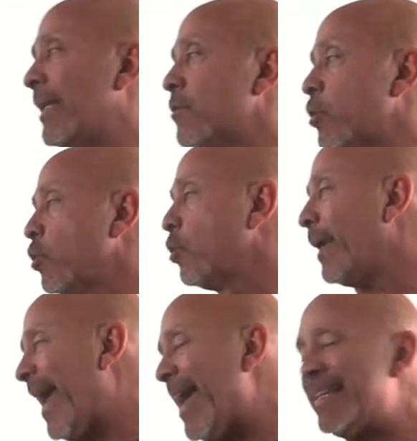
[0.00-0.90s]
into
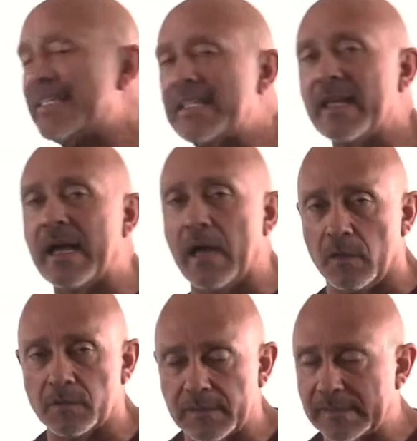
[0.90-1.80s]

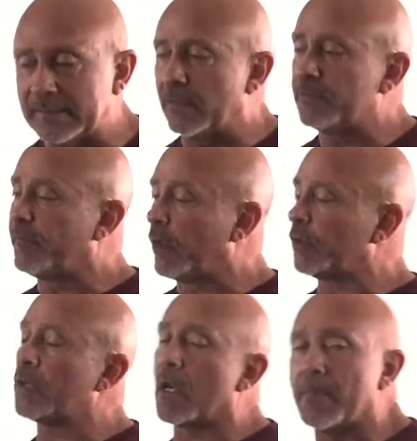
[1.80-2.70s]
ACLs. Let's
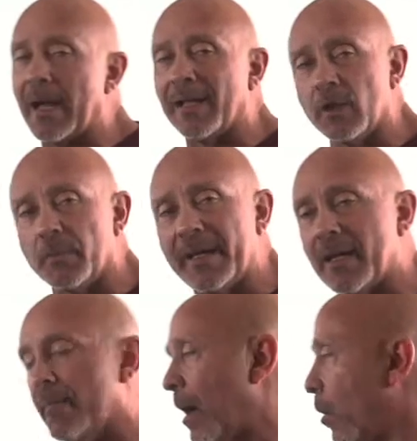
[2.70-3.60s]
first talk about a little bit
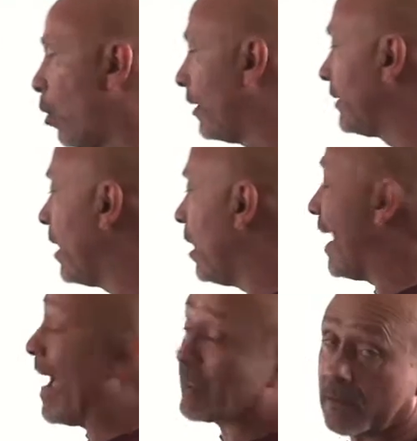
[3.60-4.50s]
about what they are,
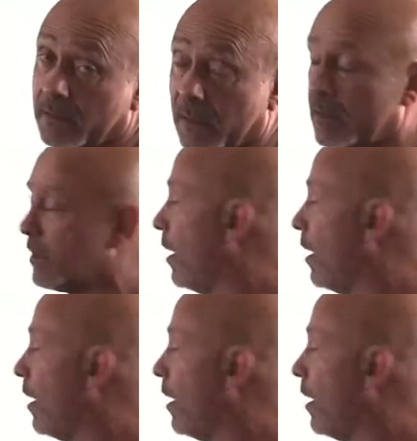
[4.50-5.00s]
access lists,